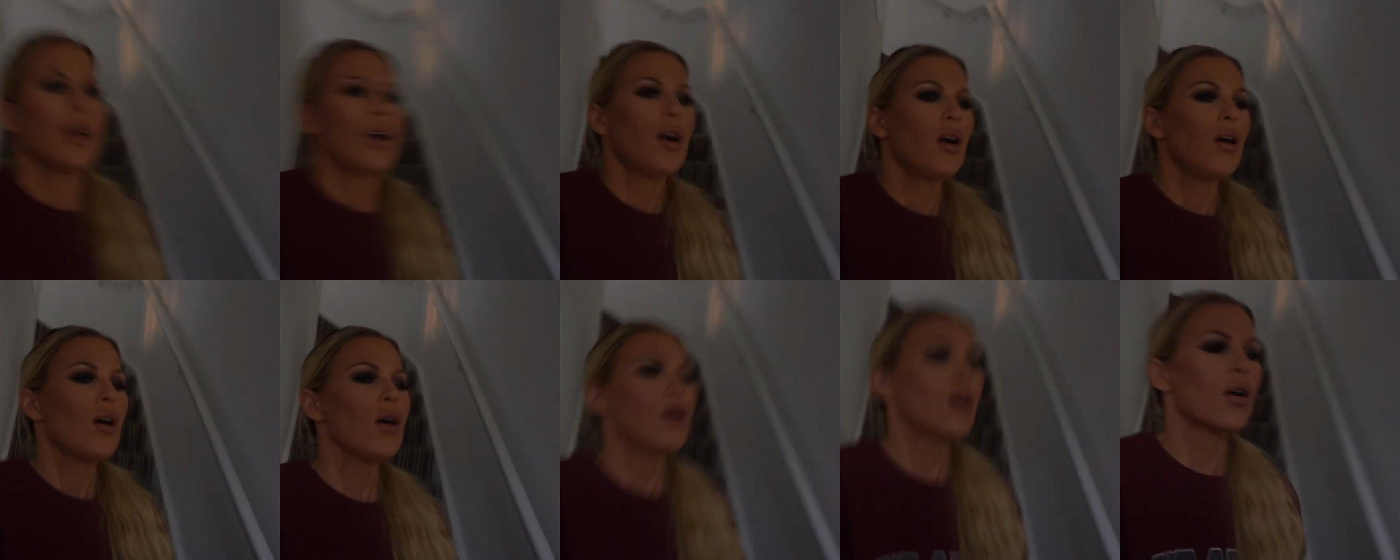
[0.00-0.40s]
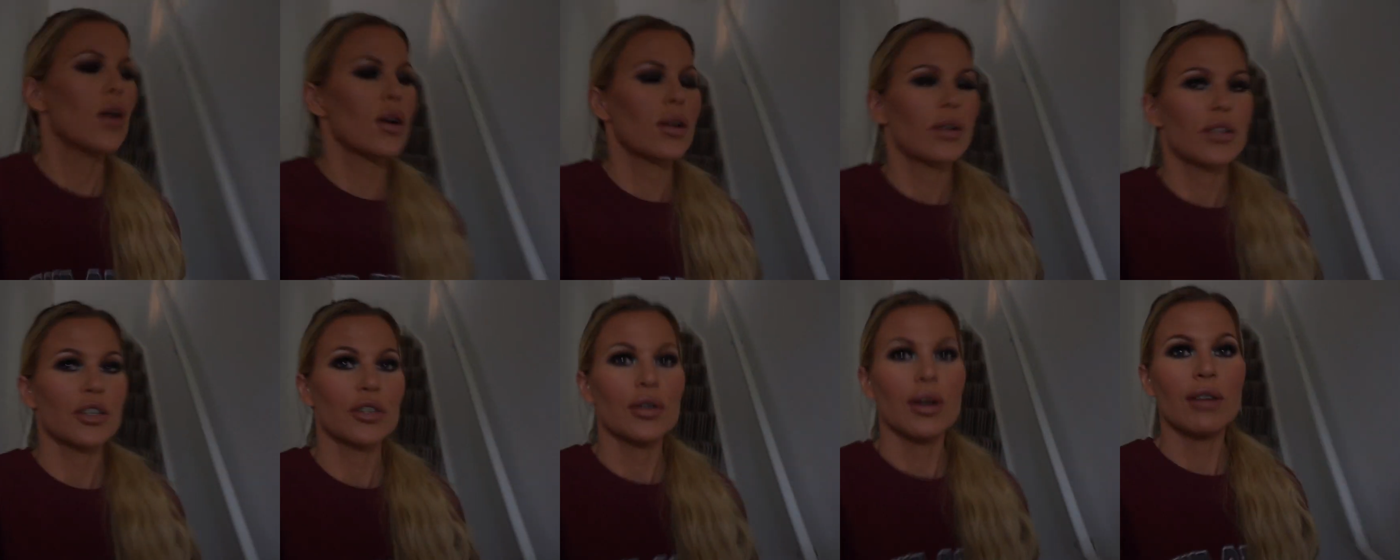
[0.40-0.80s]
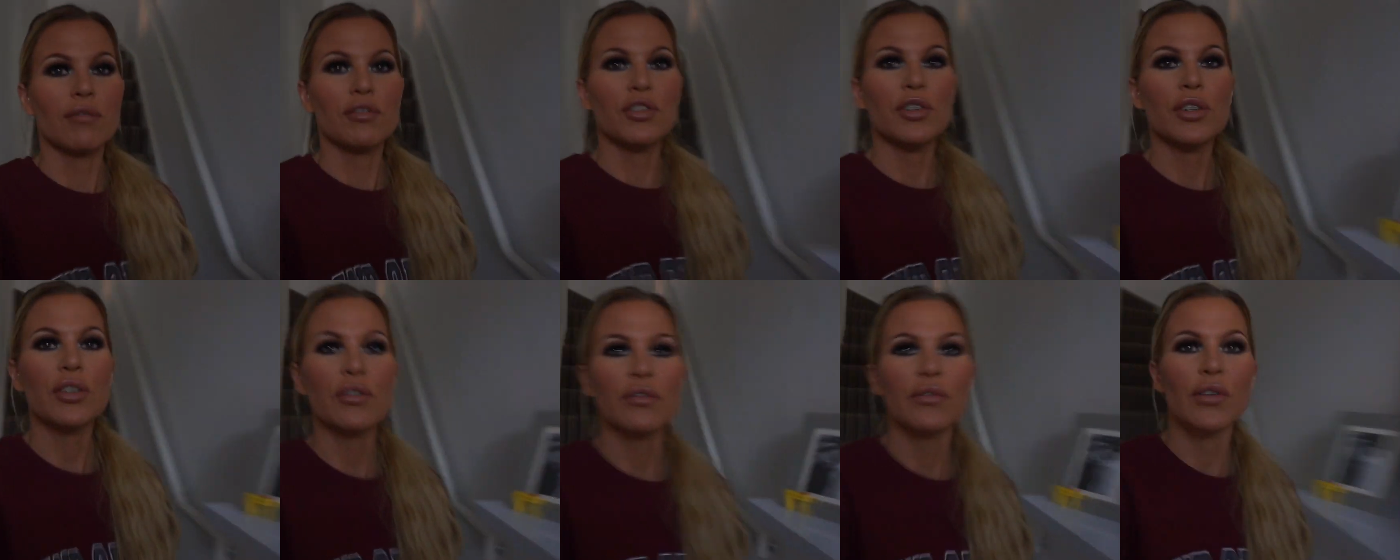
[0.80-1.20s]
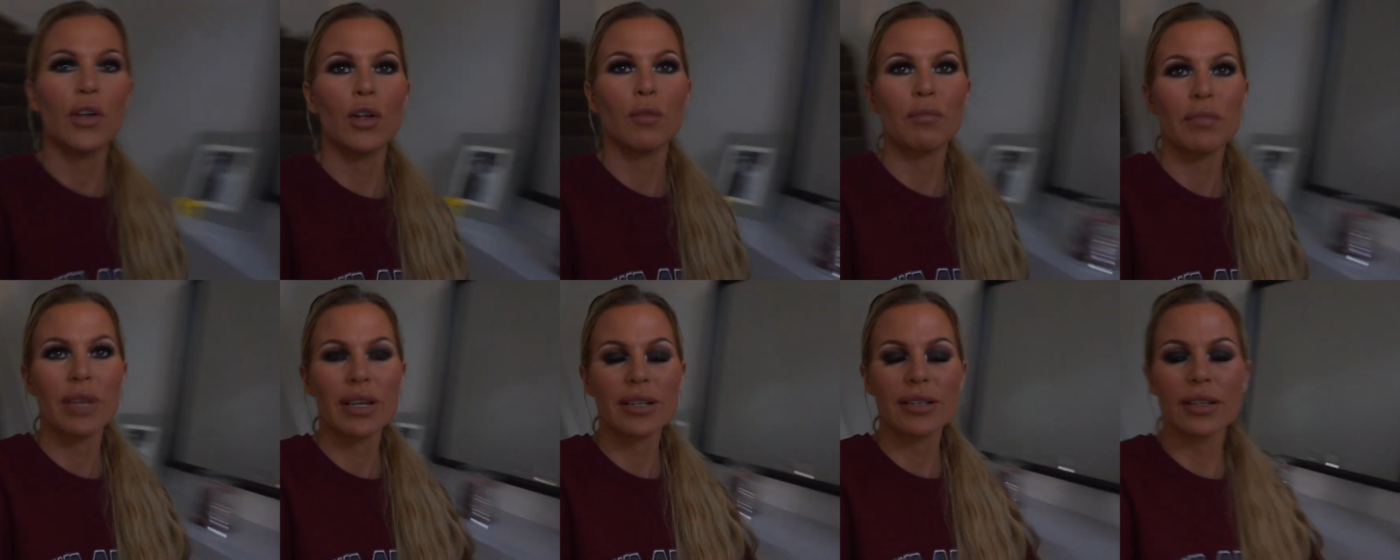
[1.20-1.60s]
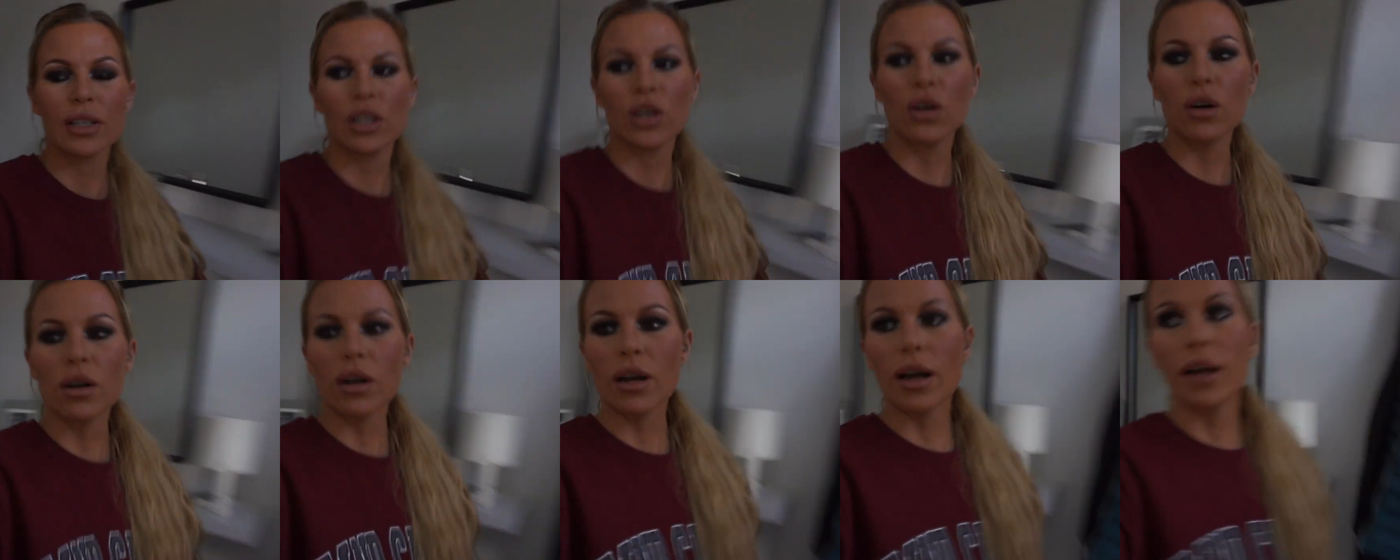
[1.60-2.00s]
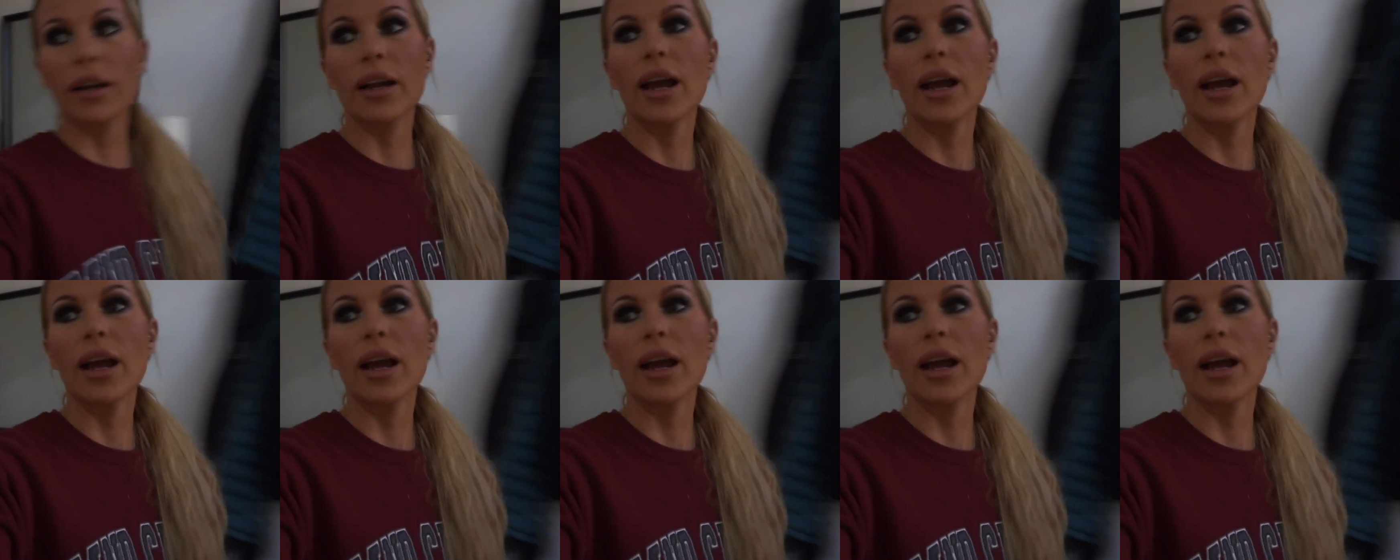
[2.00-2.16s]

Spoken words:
Oh, so I've just filmed this look and I